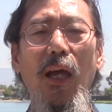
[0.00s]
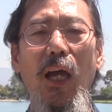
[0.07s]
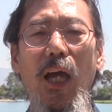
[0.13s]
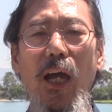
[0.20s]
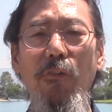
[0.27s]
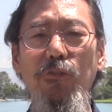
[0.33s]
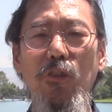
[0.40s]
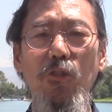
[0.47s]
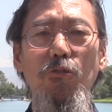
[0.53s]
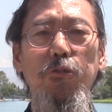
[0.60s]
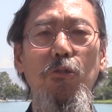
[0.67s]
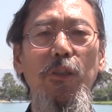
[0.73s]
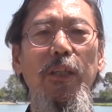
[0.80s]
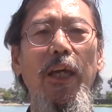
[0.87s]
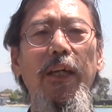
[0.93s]
After
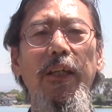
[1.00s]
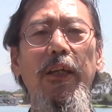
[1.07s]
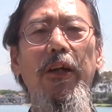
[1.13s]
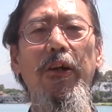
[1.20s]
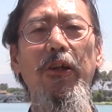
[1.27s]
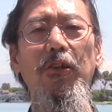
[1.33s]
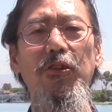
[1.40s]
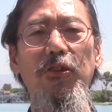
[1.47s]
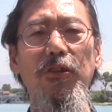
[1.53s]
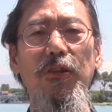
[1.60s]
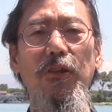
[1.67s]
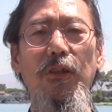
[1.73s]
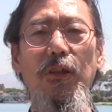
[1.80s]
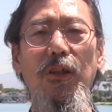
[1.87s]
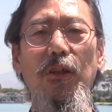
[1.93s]
28 years,
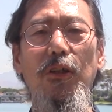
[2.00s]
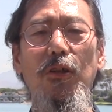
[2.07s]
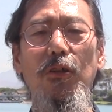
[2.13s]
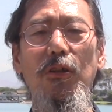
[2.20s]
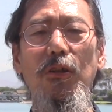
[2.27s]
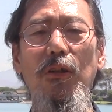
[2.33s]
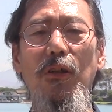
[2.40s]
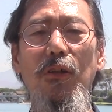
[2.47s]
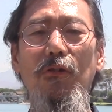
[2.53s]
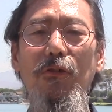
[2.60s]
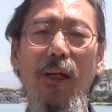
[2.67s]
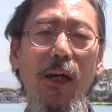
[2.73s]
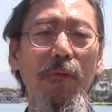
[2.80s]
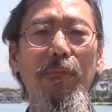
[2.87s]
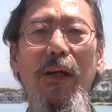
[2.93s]

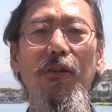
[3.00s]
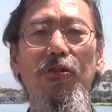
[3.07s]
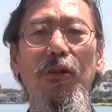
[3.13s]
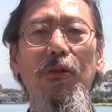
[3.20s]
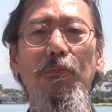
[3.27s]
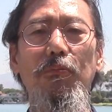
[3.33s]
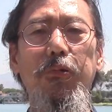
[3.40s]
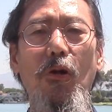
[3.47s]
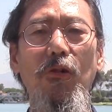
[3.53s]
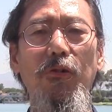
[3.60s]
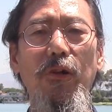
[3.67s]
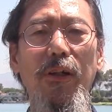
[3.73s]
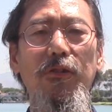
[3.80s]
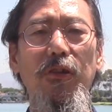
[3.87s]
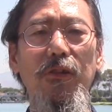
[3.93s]
we have made some
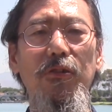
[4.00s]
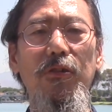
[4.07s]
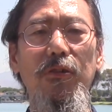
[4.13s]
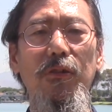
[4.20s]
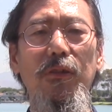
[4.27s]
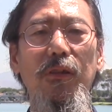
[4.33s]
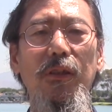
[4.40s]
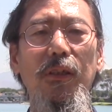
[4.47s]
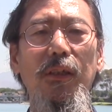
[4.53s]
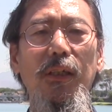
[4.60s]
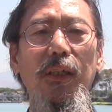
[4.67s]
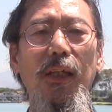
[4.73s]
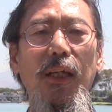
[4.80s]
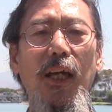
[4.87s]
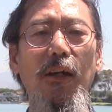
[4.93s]
progresses
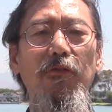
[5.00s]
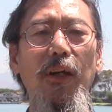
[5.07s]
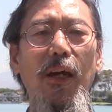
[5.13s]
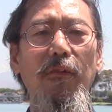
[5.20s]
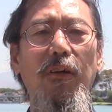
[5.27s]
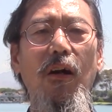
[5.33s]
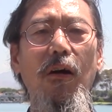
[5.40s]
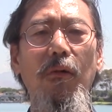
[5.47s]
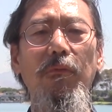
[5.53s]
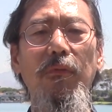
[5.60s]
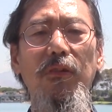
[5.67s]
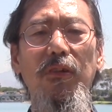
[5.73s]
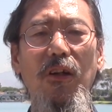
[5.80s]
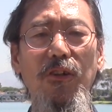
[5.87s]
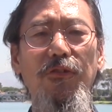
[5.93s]
and we have come
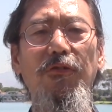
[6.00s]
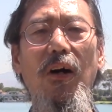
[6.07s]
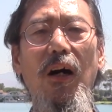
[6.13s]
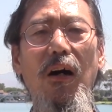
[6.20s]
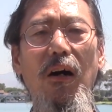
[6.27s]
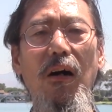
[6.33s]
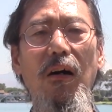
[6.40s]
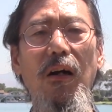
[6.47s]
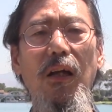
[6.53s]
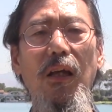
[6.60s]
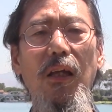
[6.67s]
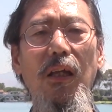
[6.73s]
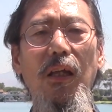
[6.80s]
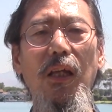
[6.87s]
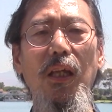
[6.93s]
thus far.
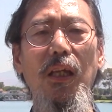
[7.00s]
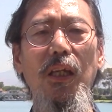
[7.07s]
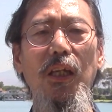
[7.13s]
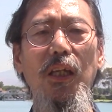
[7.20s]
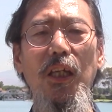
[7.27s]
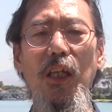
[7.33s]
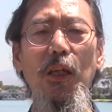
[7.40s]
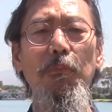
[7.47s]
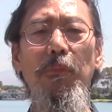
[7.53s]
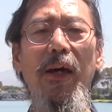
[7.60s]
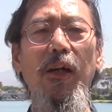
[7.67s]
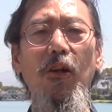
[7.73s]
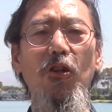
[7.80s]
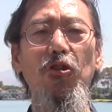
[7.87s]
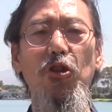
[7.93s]
It
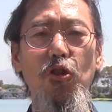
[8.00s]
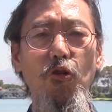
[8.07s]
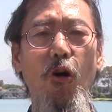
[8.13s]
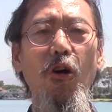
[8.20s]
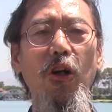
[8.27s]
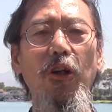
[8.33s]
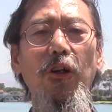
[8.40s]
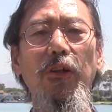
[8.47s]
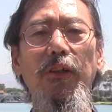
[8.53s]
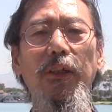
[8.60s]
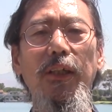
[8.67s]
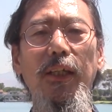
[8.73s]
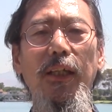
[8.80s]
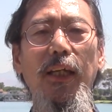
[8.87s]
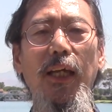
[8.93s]
made us stronger
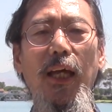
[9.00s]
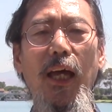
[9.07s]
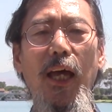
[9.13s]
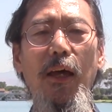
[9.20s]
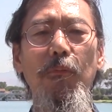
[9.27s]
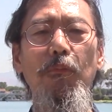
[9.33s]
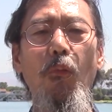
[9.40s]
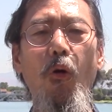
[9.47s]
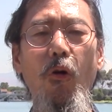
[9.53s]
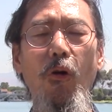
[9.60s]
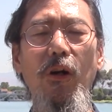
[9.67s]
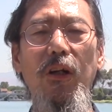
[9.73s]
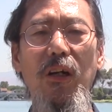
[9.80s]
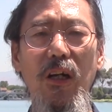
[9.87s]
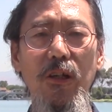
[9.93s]
and
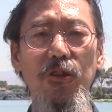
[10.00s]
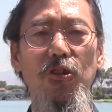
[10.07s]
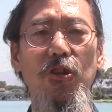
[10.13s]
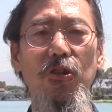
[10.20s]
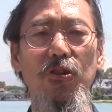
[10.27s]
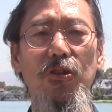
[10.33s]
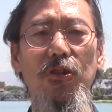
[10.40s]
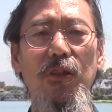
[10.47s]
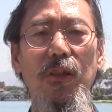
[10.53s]
more conscious.